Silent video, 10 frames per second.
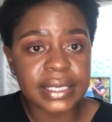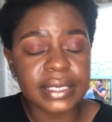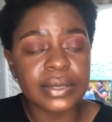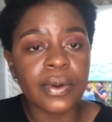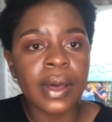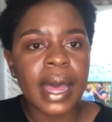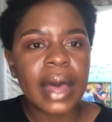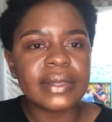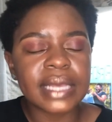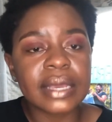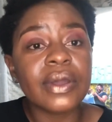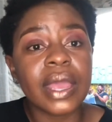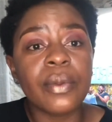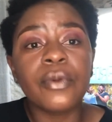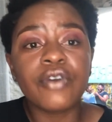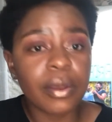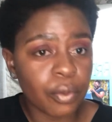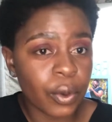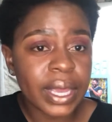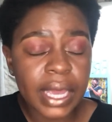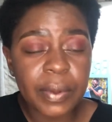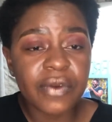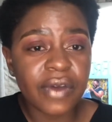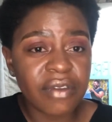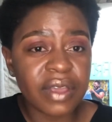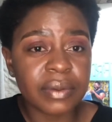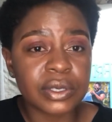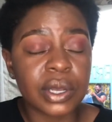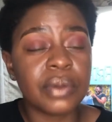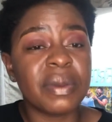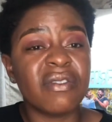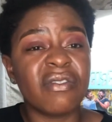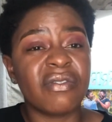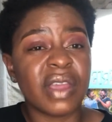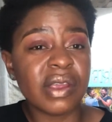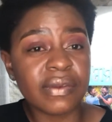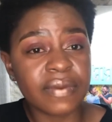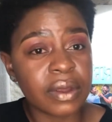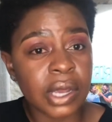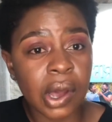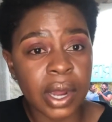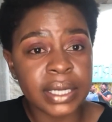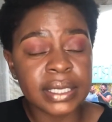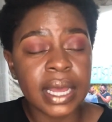So I was like, okay, if I'm waking up at 5 a.m., it's going to be very, very hard,